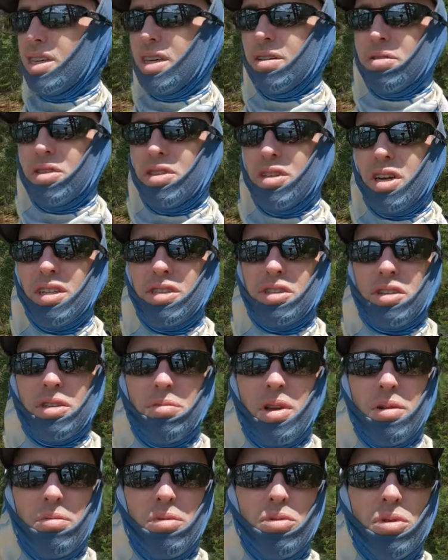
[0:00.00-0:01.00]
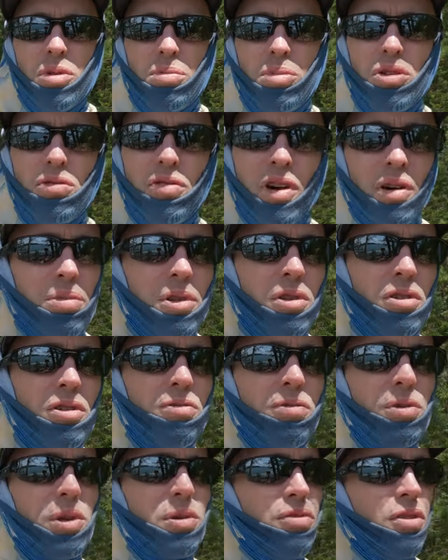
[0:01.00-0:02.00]
If it does, then maybe we'll move up a
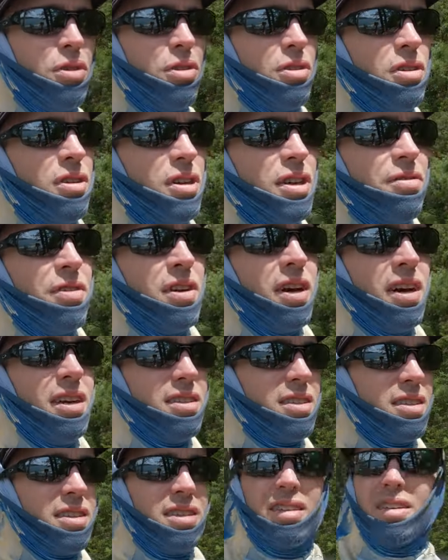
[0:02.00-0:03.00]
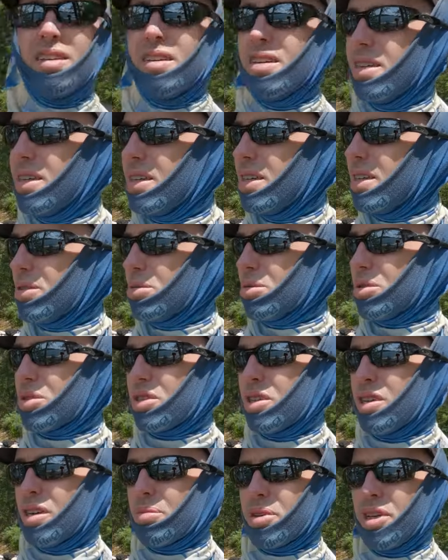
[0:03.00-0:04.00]
little bit further. If not, we'll
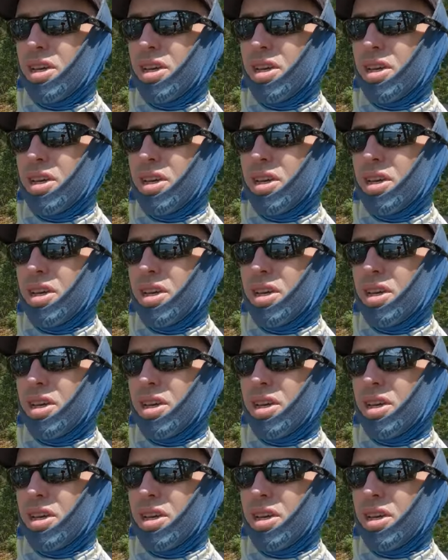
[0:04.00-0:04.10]
set up